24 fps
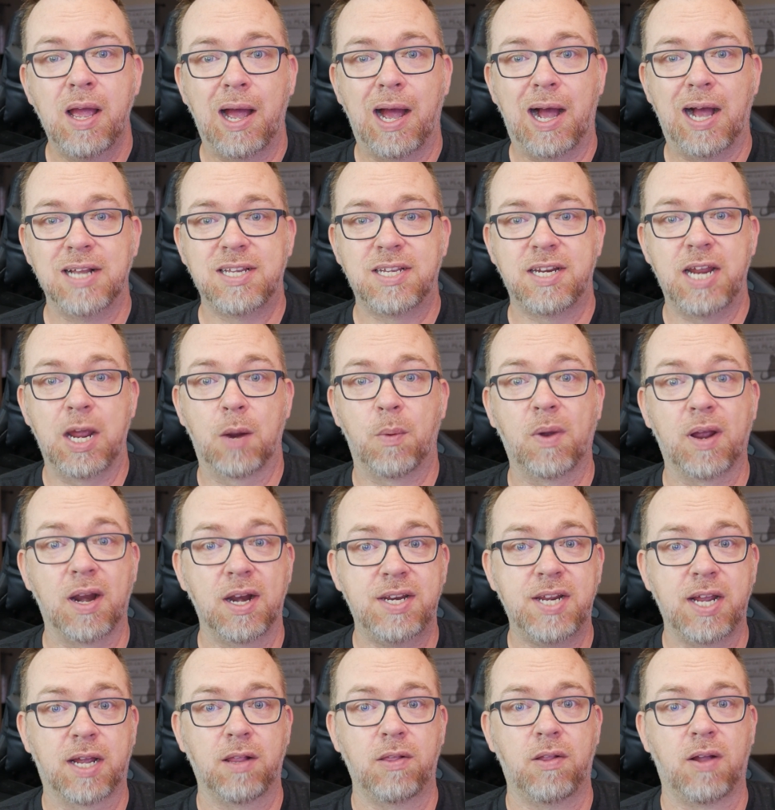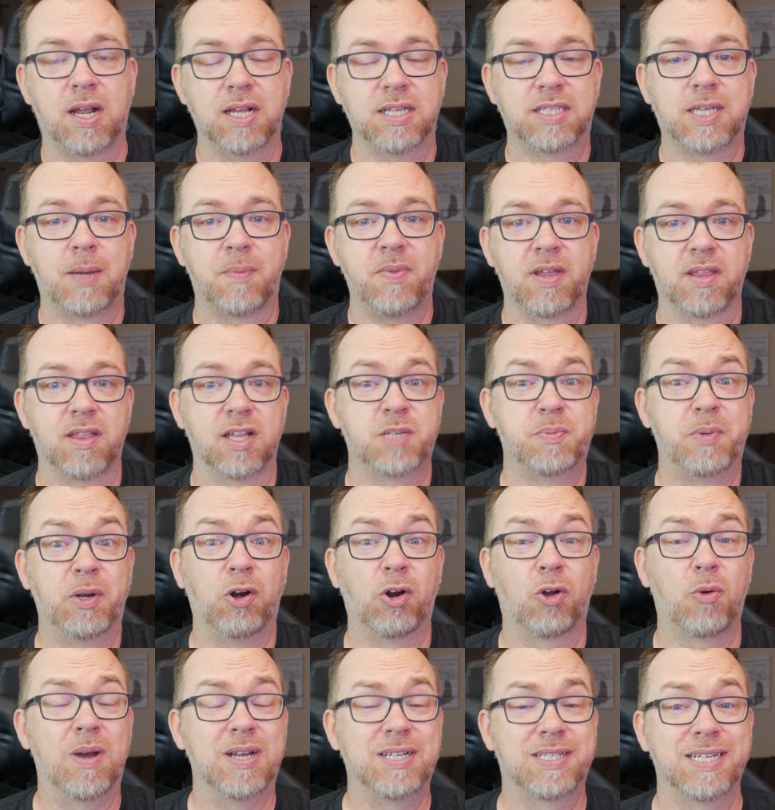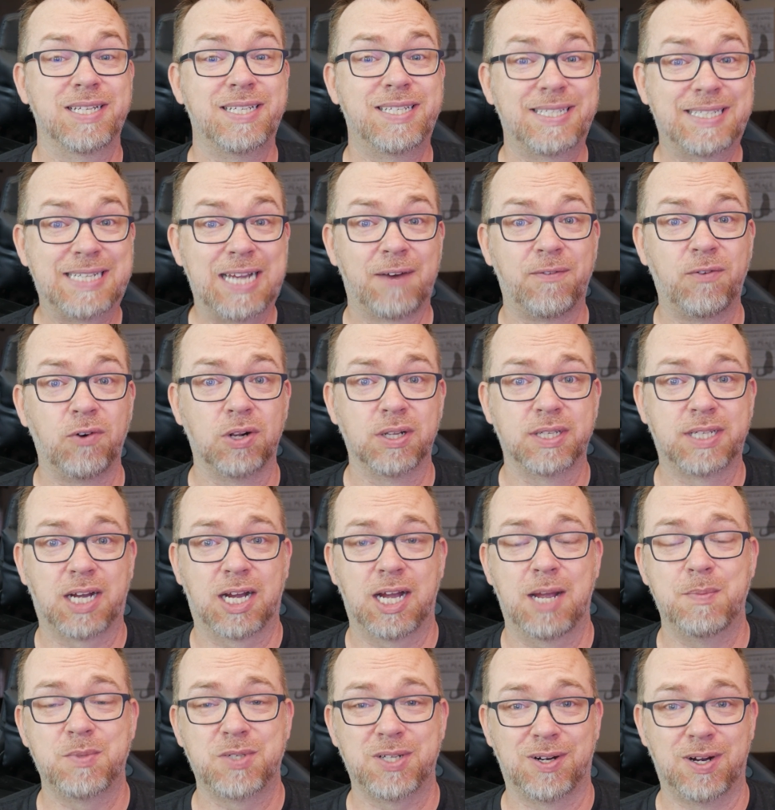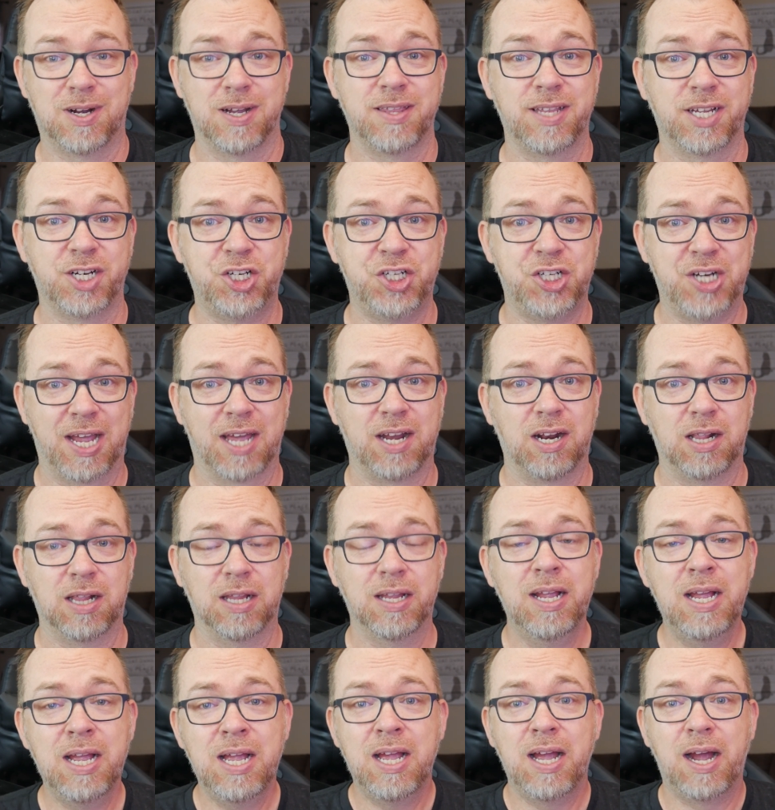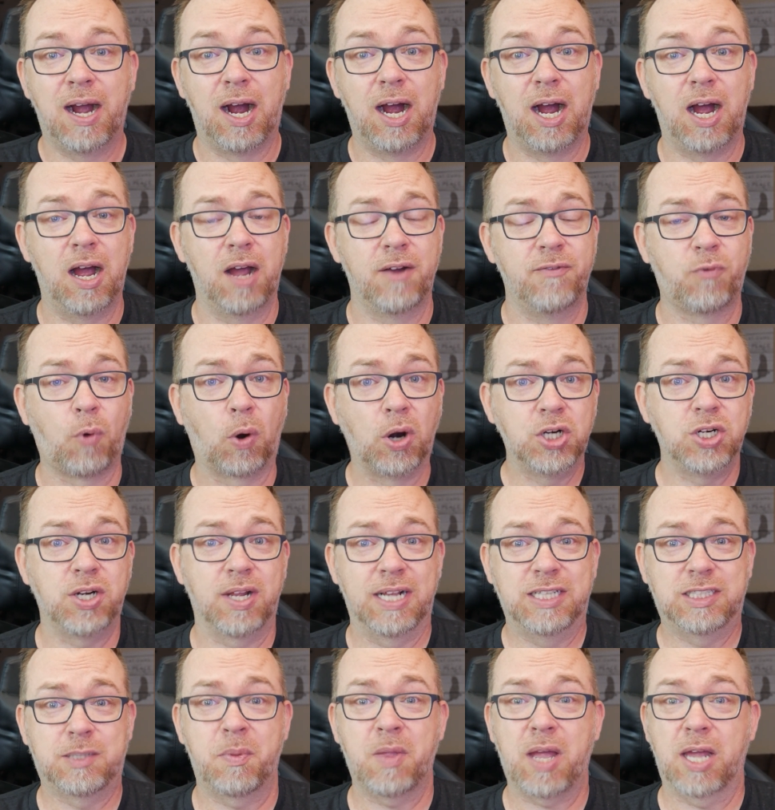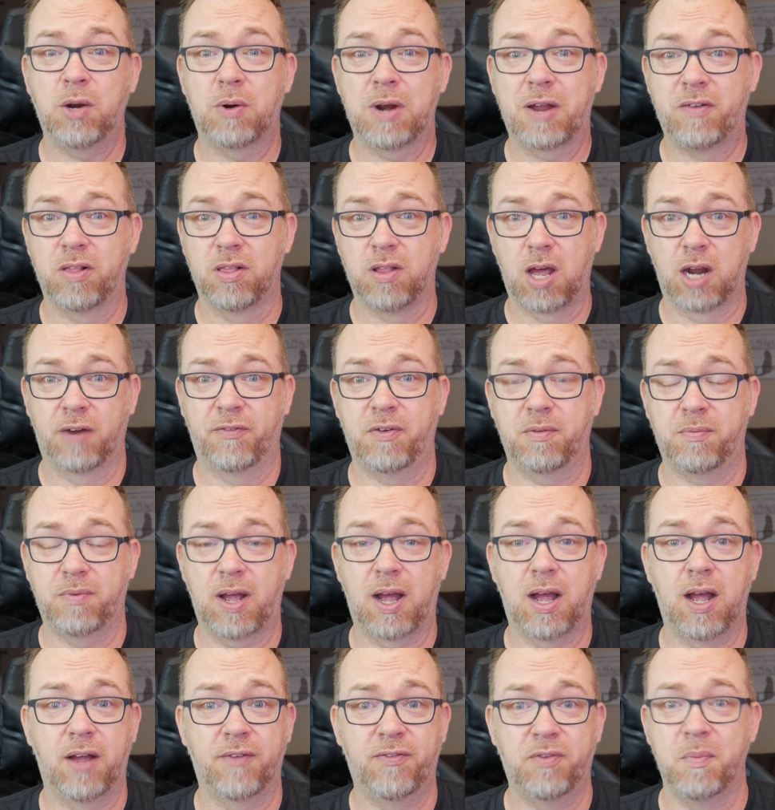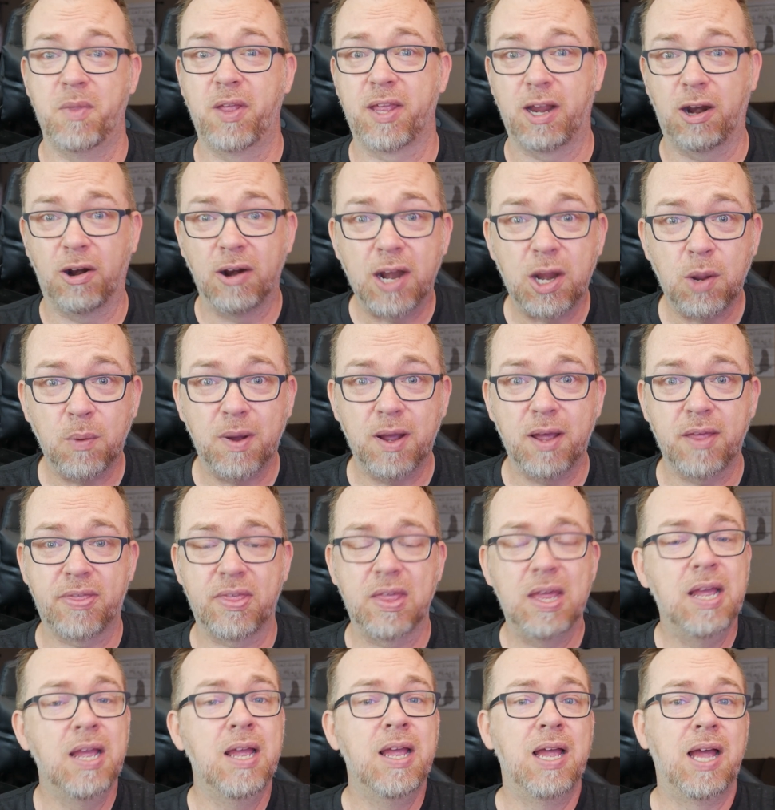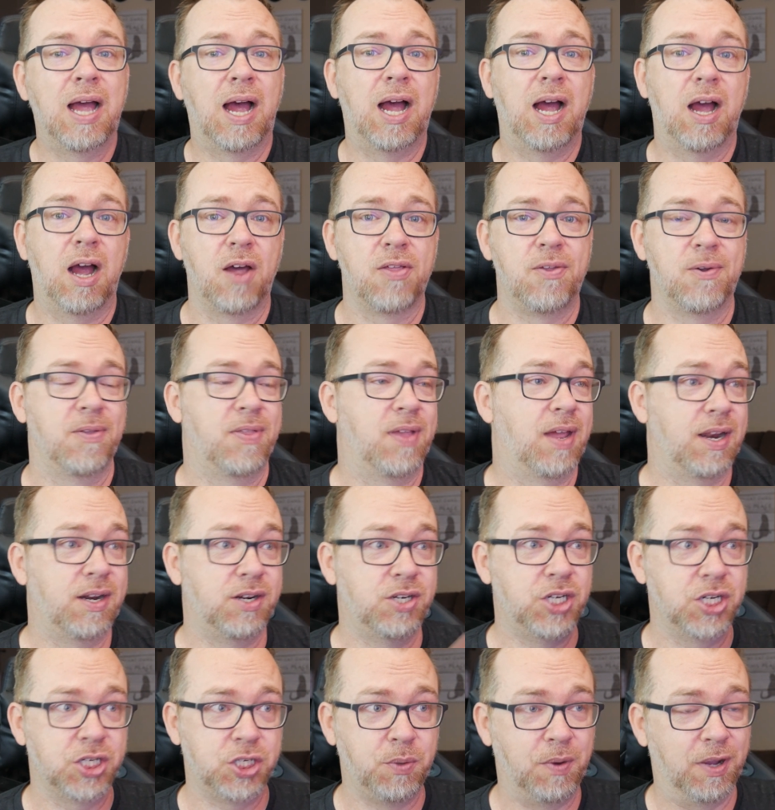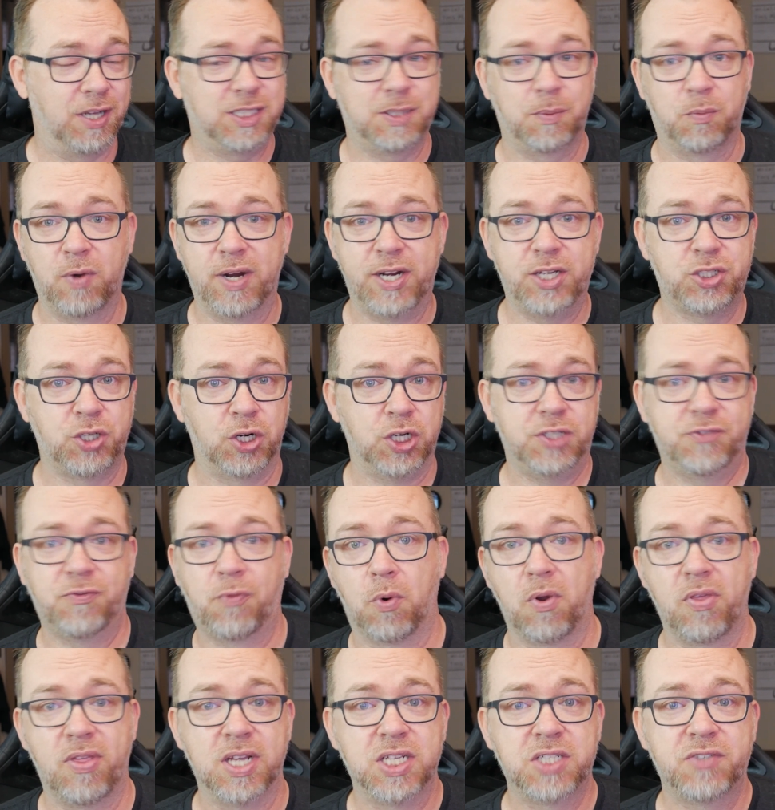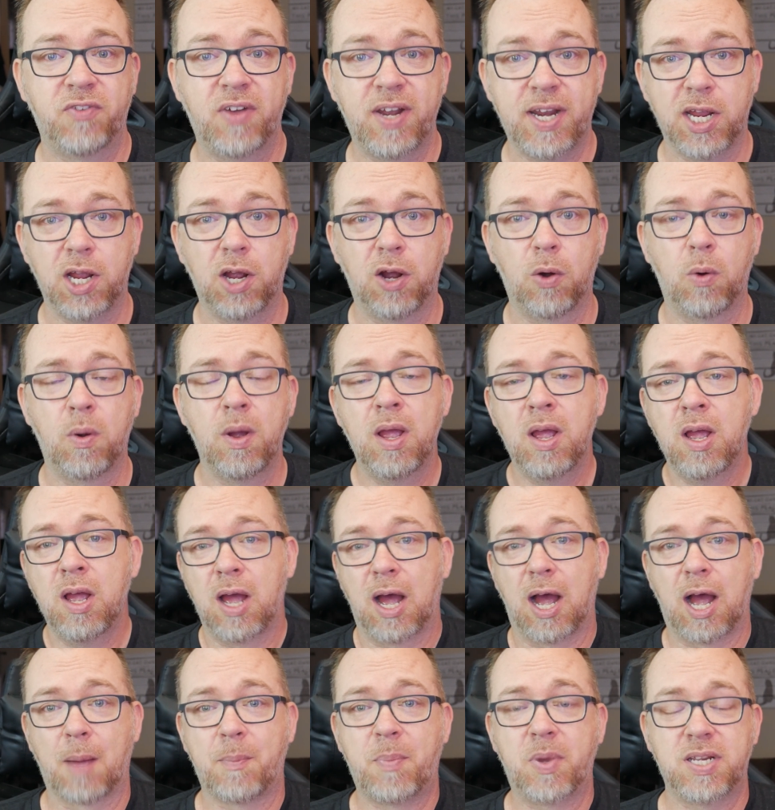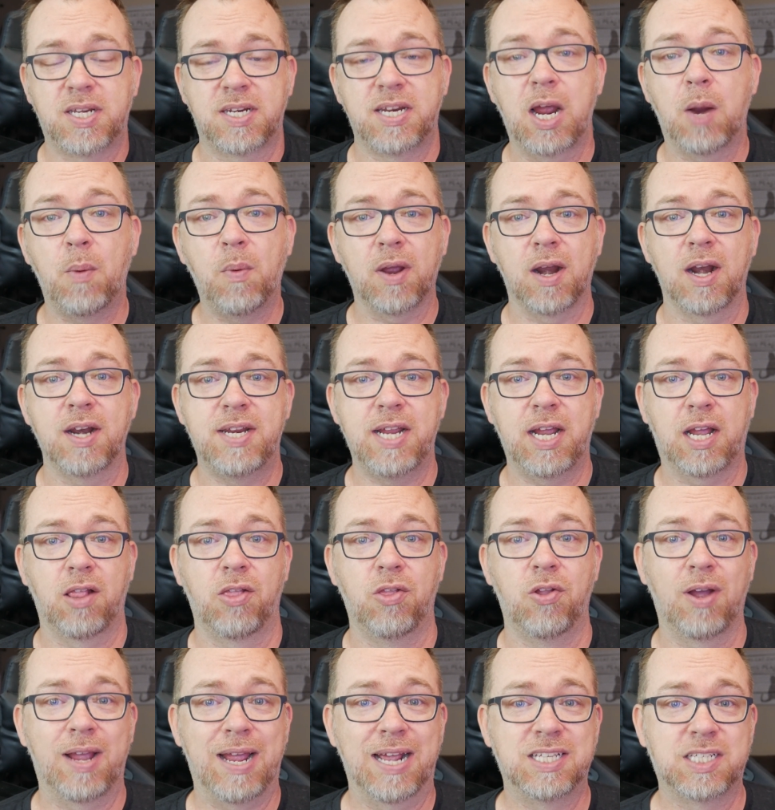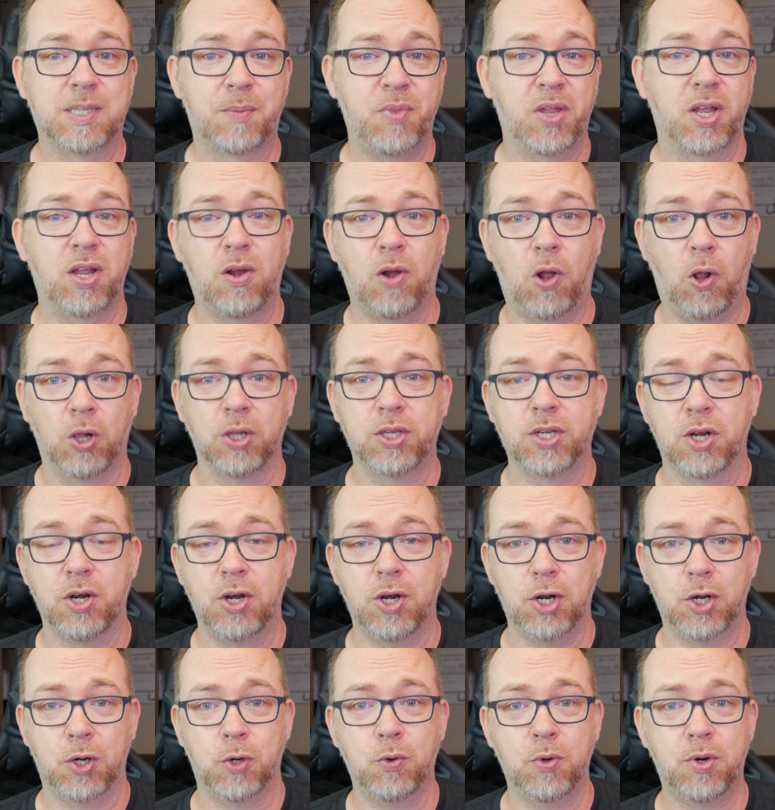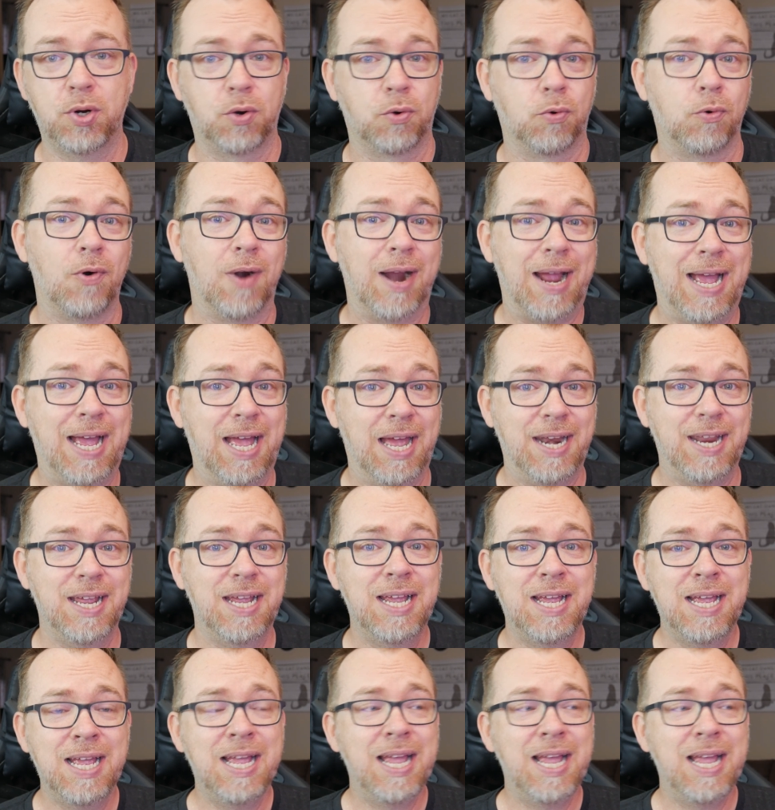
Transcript: Uh, today we're going to take a look at something that's been requested several times on the channel. Uh, unfortunately, it's something I don't have a lot of uh, familiarity with, uh, other than just doing some research for this video. Uh, but today we're going to take a look at something called Node-RED.